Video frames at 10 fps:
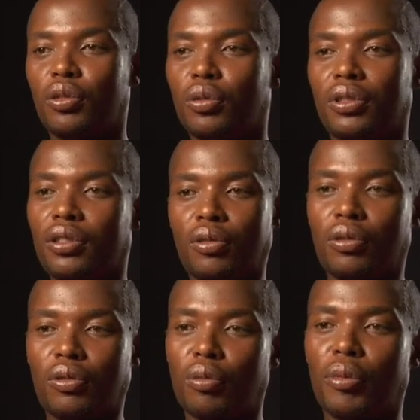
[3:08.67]
to,
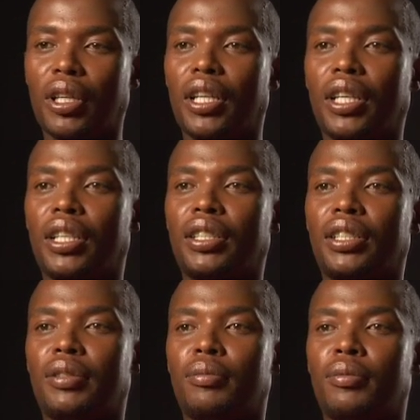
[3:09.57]
to, to murder
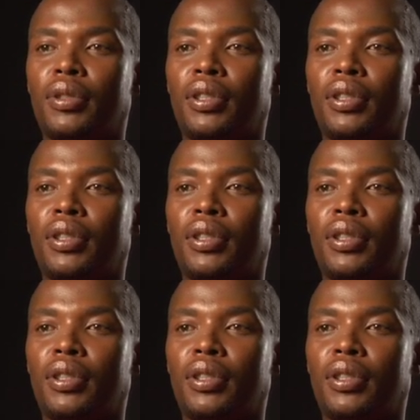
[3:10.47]
him.